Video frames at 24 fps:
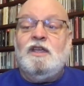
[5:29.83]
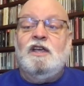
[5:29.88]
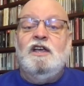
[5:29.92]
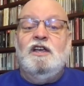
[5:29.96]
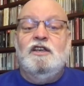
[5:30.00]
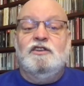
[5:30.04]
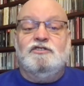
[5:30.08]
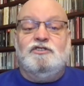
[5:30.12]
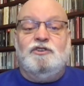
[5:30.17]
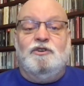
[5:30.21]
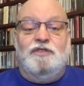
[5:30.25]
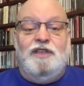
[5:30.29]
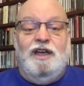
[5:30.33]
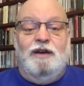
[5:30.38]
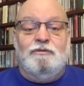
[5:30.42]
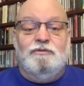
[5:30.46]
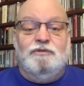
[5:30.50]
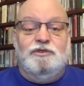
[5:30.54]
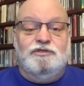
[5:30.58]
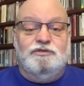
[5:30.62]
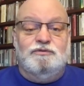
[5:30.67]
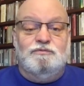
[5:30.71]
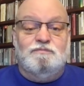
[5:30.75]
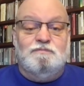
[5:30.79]
So that
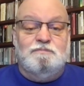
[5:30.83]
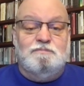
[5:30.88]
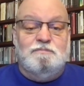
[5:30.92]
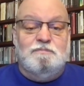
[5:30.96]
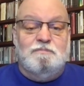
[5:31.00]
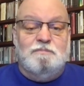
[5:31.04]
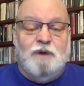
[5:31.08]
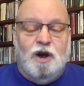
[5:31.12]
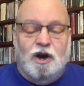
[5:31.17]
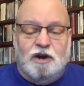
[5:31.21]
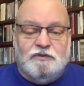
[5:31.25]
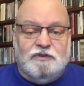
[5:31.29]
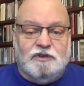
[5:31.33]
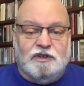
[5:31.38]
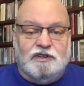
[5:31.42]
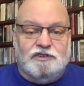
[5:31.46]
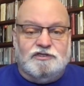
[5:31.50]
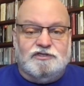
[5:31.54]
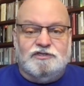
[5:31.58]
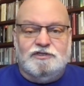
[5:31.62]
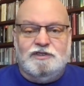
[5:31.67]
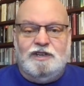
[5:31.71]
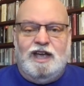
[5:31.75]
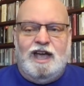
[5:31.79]
was
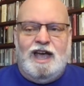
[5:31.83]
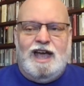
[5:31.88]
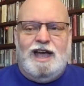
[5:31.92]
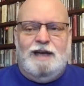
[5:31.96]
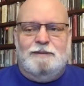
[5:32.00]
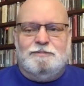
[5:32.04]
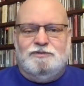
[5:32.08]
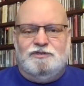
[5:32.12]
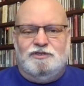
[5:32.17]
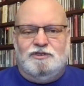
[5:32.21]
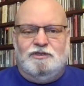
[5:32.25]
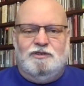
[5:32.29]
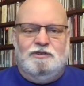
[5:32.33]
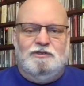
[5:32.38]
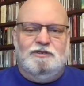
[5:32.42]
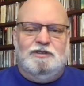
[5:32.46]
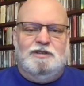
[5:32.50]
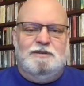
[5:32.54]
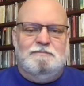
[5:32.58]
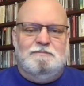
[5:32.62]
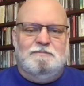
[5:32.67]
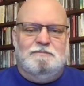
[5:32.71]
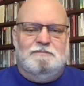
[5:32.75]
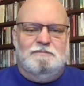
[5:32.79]
marvelous.
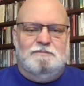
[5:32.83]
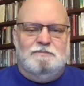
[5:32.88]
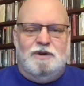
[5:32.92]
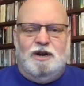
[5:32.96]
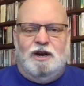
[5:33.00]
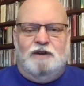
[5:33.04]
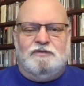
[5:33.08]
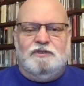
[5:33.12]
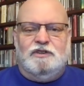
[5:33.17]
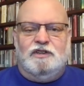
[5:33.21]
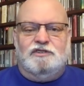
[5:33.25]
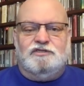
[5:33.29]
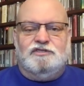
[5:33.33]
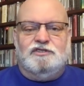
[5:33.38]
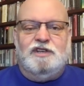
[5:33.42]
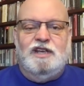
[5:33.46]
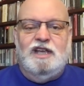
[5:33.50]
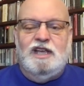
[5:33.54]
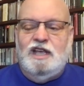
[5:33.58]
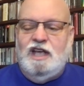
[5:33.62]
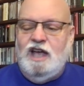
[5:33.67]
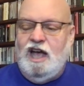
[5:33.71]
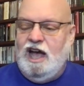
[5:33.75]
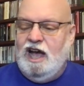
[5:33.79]
Absolutely marvelous.
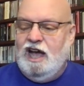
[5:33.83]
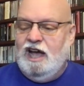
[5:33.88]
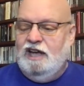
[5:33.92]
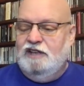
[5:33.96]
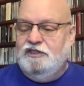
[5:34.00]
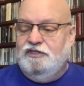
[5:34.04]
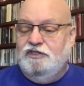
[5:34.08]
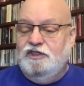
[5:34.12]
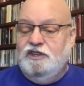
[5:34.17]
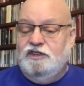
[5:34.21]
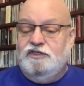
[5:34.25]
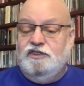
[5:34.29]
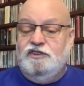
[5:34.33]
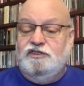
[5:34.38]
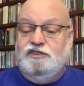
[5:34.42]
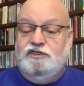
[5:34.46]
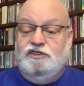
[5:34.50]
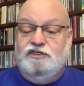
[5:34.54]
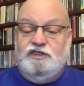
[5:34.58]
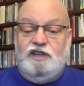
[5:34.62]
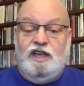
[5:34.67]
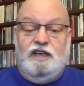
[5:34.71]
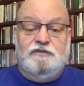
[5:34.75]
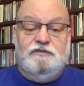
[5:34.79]
I think this
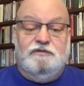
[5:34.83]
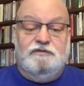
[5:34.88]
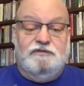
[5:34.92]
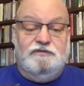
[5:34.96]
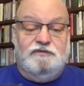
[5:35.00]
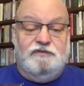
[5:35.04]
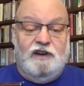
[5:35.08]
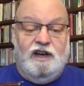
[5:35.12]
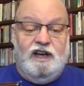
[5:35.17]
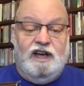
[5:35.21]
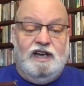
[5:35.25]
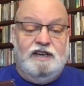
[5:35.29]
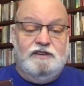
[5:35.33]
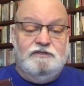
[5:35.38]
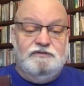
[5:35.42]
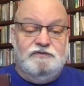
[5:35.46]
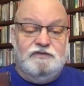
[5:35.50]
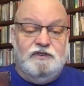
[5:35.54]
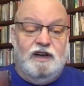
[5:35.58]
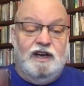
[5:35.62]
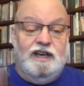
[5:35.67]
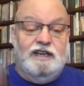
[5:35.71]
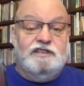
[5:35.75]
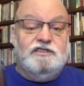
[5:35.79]
is a fine,
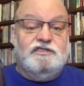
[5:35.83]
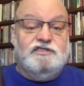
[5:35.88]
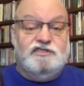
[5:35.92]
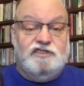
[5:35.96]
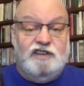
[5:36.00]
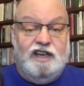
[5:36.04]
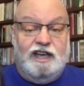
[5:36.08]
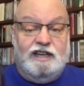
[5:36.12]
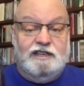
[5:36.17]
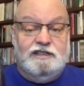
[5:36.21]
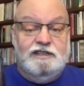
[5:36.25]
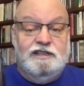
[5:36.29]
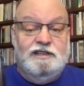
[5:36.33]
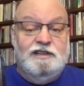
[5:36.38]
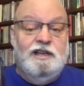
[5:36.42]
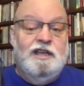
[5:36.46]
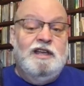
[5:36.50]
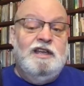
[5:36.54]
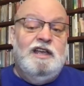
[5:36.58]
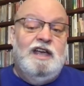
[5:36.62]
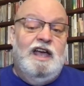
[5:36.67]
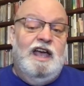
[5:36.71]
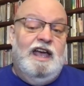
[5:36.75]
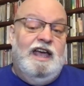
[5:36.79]
fine set.
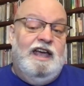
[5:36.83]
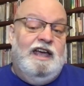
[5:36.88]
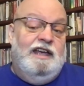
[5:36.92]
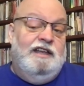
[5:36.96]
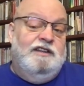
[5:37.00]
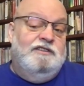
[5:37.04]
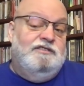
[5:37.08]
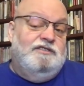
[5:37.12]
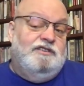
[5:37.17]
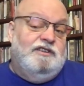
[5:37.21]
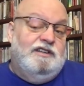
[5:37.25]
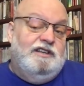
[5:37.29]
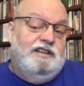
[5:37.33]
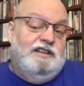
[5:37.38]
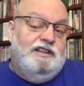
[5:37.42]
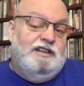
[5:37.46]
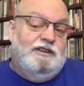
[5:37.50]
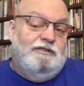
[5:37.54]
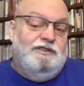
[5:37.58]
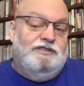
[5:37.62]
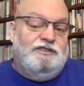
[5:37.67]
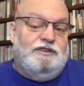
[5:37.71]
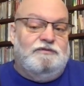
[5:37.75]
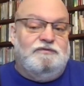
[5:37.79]
And,
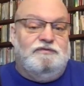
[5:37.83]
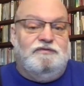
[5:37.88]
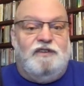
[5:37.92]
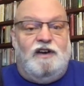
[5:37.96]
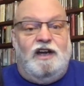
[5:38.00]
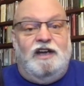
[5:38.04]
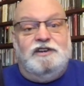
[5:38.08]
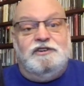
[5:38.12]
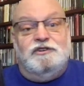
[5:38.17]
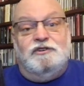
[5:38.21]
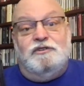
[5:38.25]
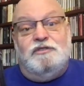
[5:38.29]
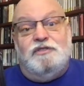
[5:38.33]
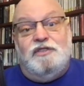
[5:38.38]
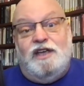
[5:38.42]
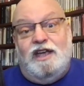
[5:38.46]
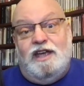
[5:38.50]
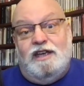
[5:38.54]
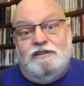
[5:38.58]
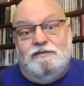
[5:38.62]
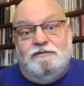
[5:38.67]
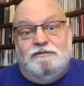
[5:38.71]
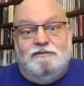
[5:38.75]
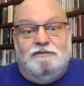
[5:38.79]
is it finer
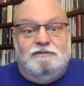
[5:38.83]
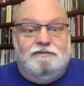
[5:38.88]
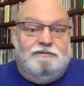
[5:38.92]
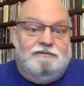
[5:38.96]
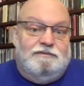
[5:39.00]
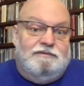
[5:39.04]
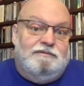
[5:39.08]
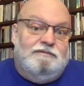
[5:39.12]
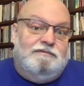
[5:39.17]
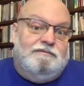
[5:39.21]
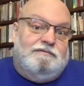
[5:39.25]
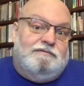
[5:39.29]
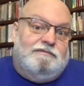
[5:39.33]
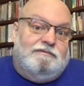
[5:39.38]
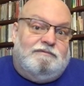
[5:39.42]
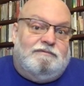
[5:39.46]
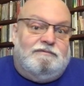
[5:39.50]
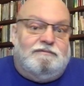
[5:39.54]
than